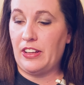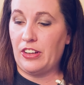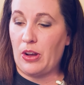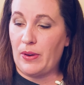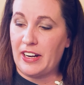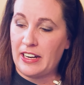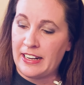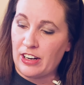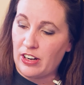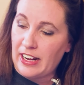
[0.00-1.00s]
going in
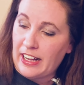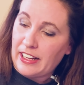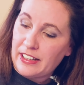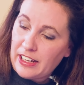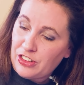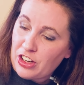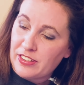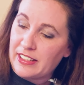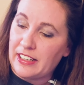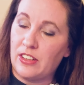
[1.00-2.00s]
here and
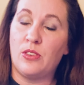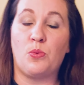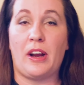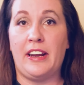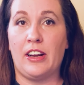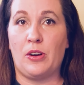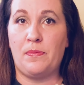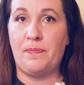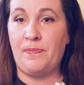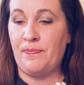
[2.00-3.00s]
adjusting right here.
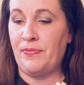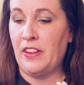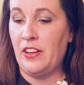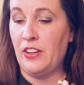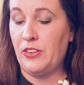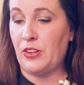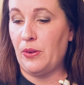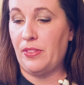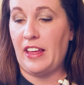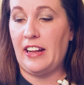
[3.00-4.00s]
So
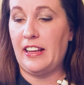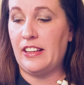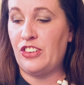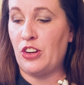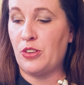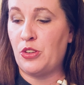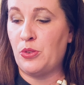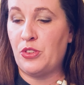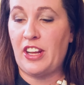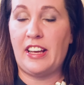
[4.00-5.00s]
that is your
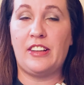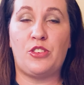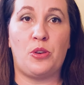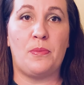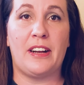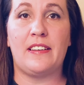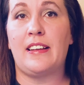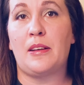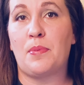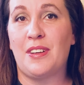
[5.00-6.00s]
Tuesday 2-minute
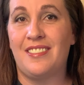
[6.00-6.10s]
tip.